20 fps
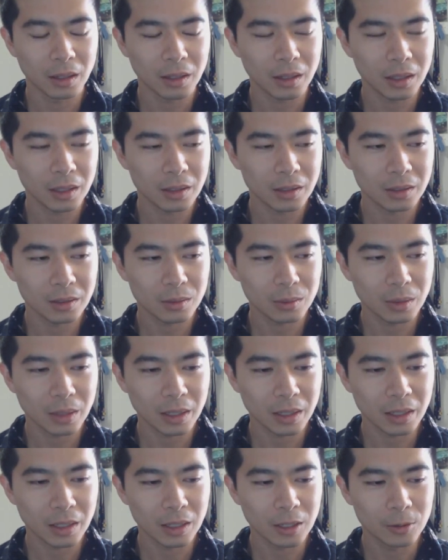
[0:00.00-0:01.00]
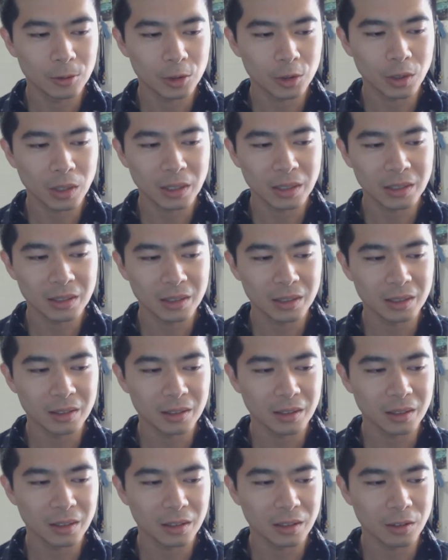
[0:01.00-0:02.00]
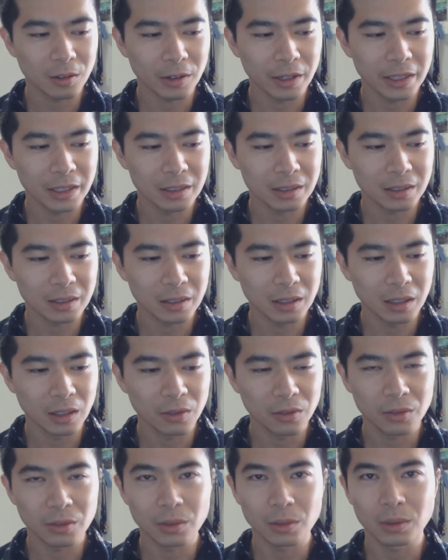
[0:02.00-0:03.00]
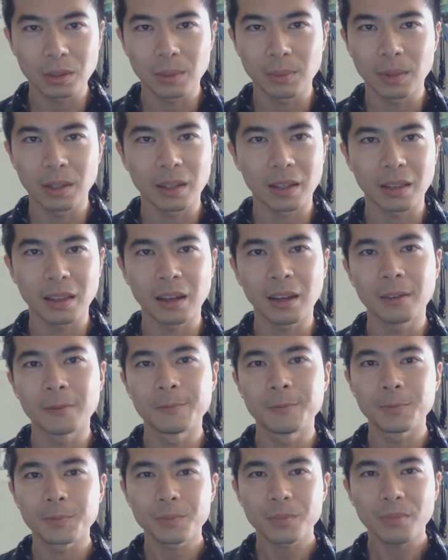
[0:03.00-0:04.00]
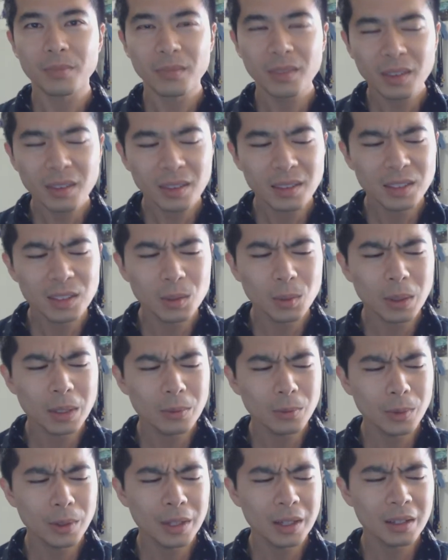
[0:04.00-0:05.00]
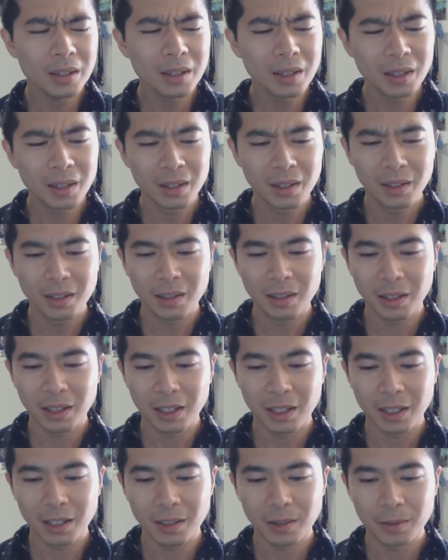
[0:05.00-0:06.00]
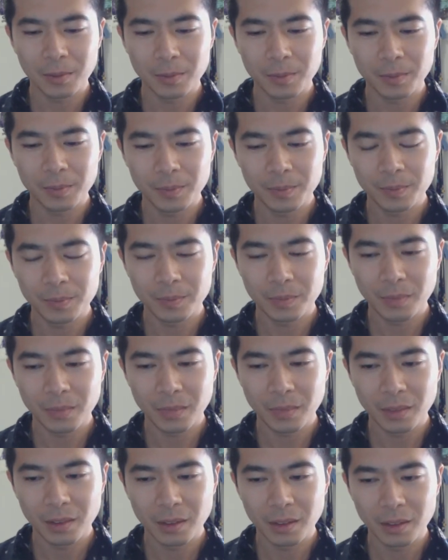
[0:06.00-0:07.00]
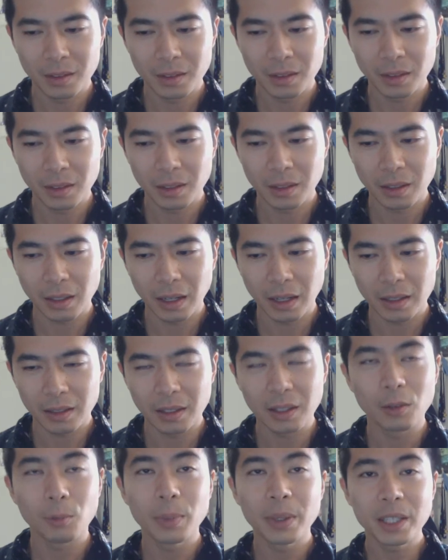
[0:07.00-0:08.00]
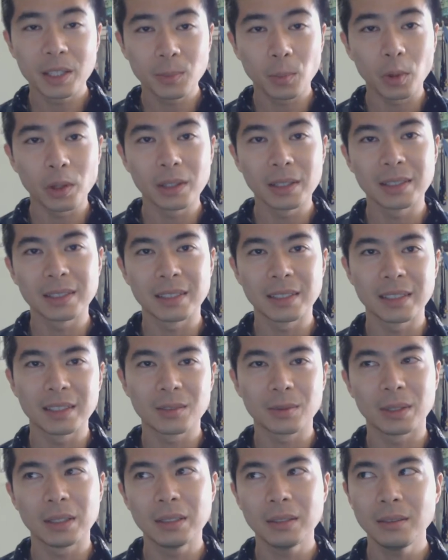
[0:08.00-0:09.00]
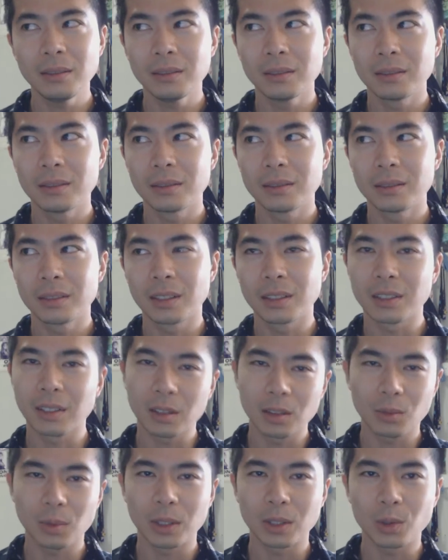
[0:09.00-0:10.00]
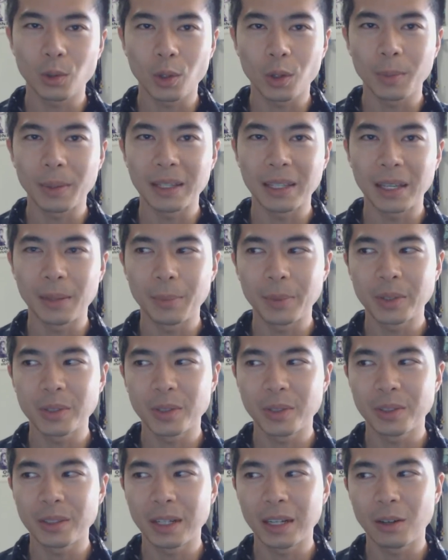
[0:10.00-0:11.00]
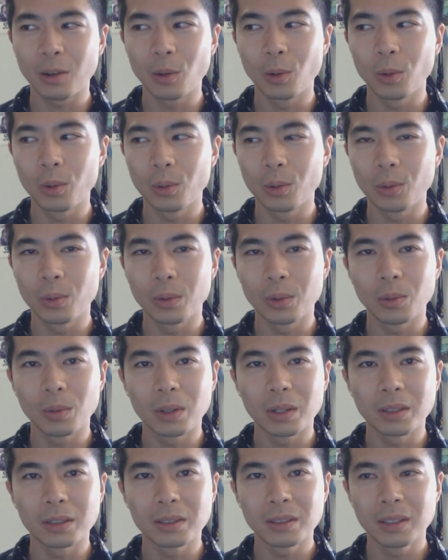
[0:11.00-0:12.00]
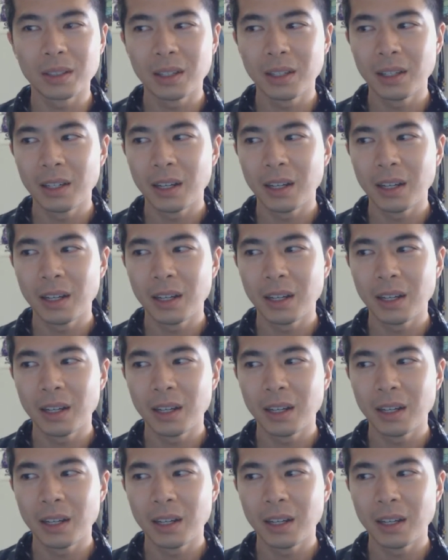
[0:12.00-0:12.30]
I think it's like trust is the greatest gift or something like that. It's the one where um, there'll be spoilers in this one because I just want to talk about the episode, how cool it was.